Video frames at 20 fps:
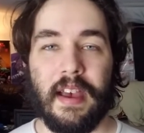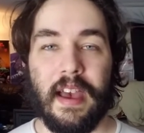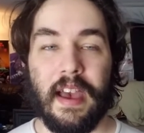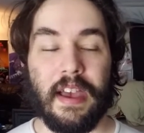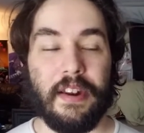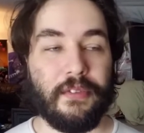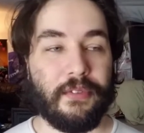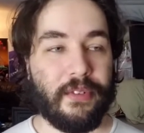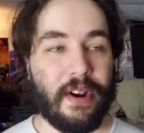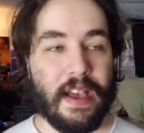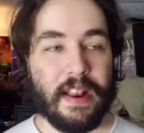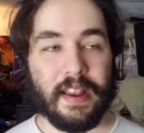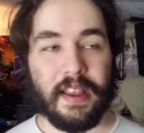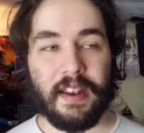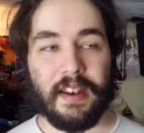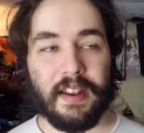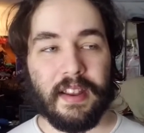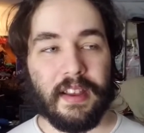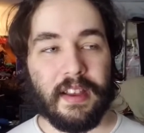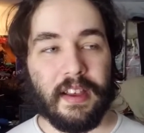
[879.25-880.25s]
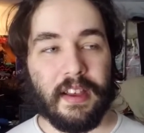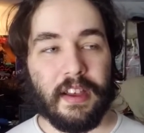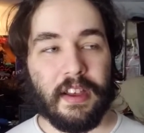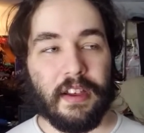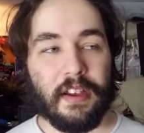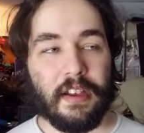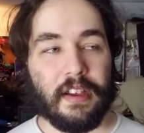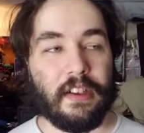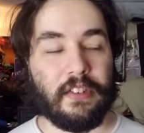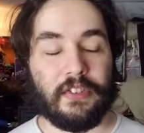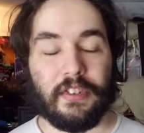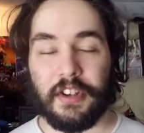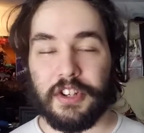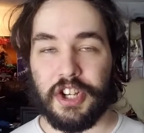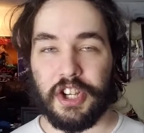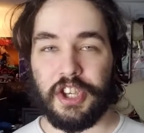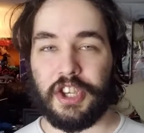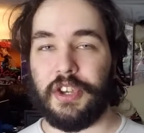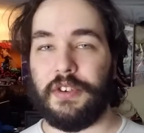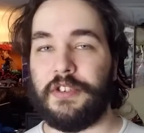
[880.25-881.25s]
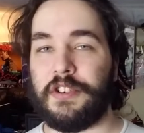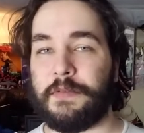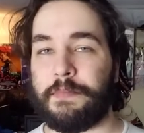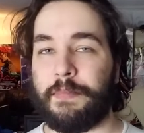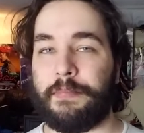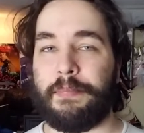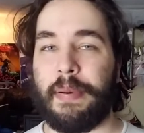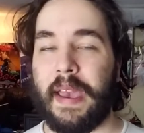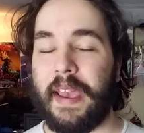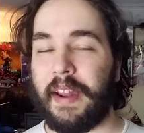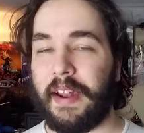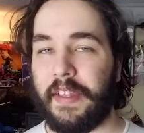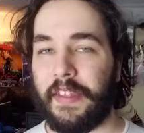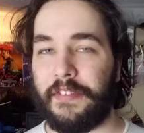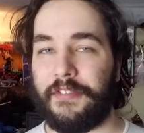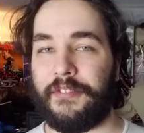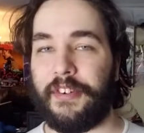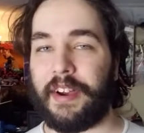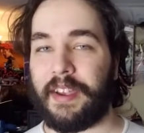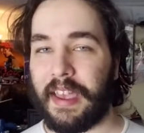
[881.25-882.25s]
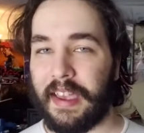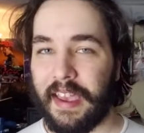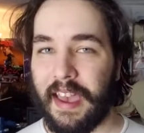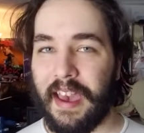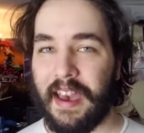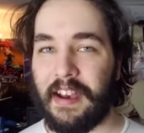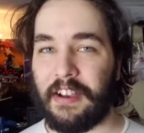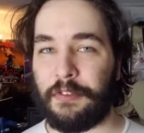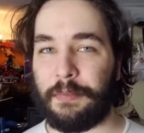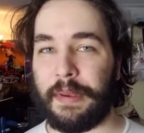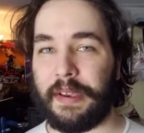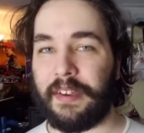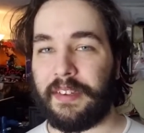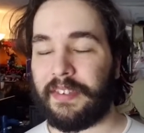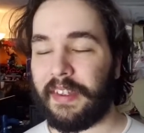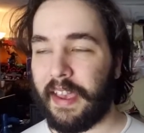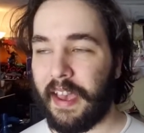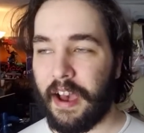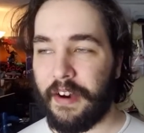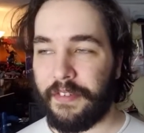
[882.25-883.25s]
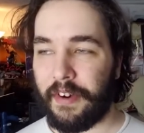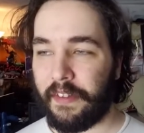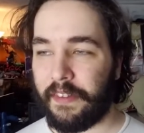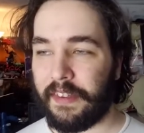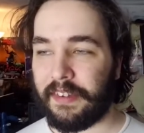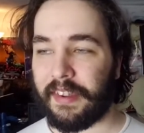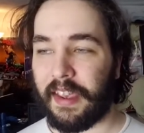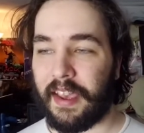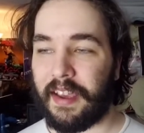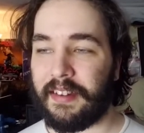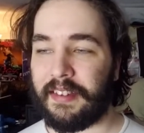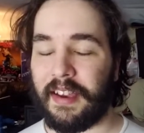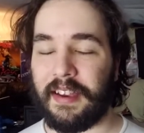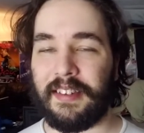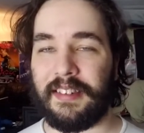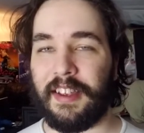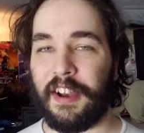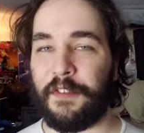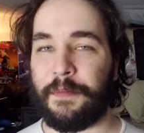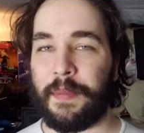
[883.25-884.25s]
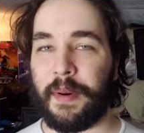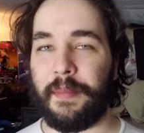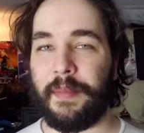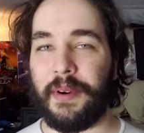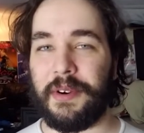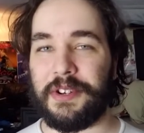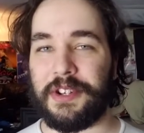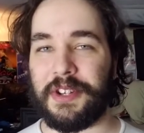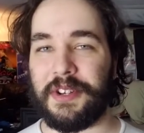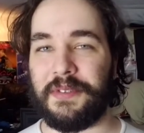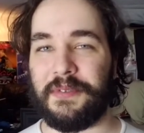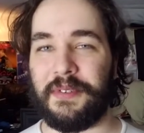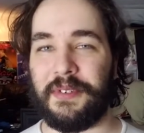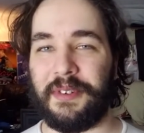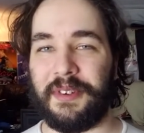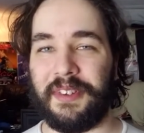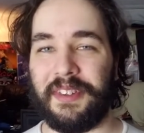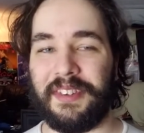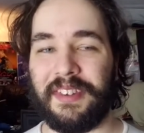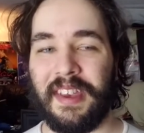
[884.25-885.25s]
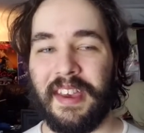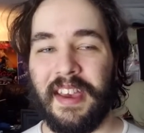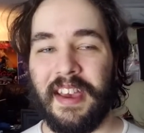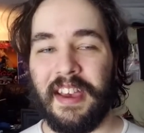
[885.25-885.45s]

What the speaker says: And Reddit is such a huge pain in the fucking ass because they have all these anti-self-promotion rules.